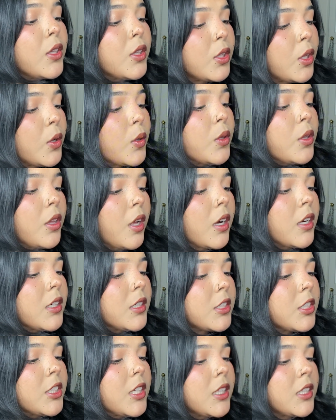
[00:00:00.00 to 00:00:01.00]
Lock
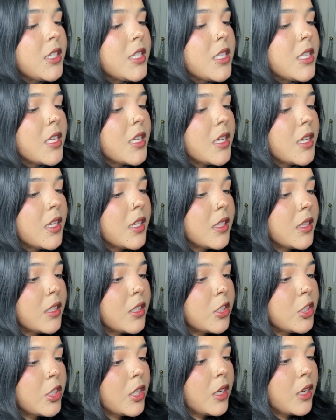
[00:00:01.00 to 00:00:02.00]
Jelly Tint in the
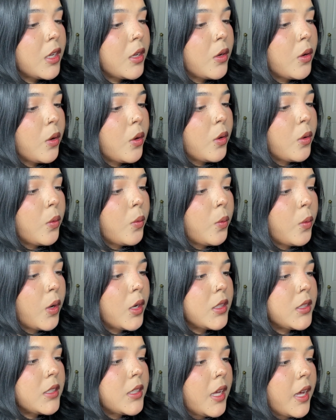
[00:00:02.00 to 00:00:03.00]
shade
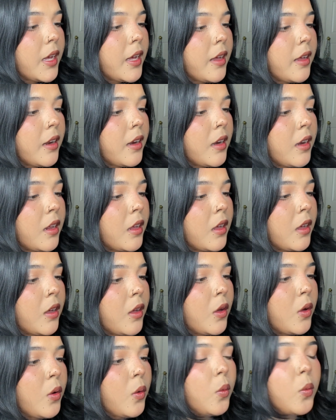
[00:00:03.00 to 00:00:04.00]
110
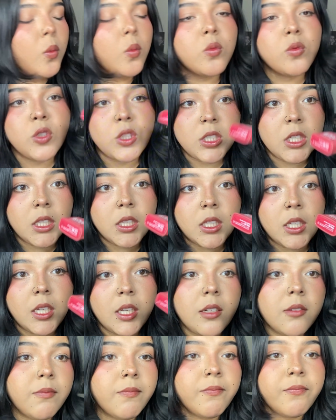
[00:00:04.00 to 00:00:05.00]

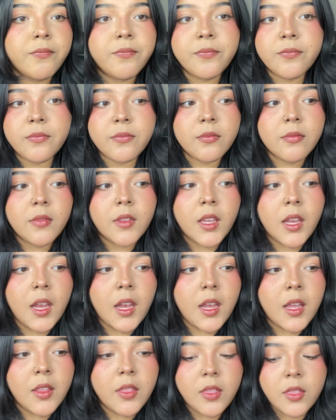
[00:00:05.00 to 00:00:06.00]
Chilling.
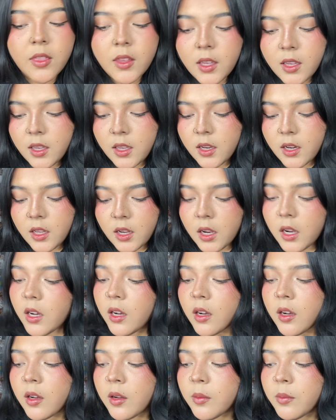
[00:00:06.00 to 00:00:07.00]
And then
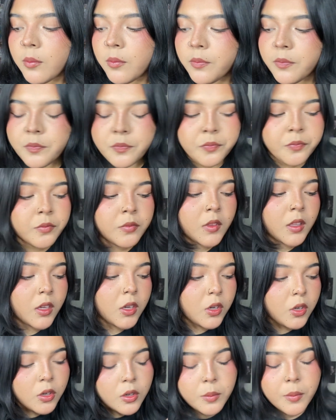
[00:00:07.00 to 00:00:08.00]

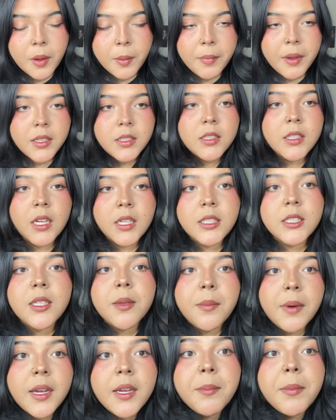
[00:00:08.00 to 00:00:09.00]
curled I did
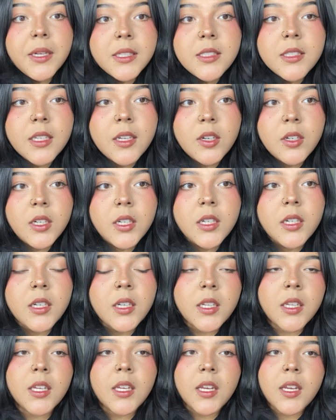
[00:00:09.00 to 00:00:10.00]
my mascara.
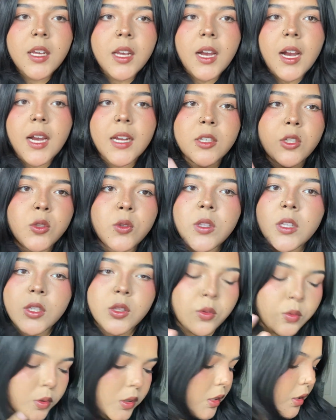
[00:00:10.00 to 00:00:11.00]
I do like
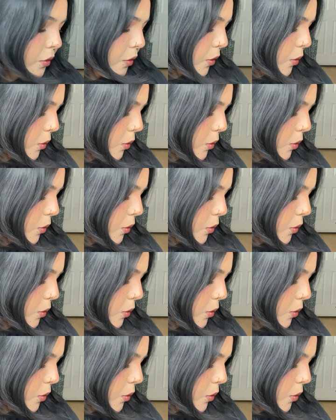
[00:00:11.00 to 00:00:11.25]
3 different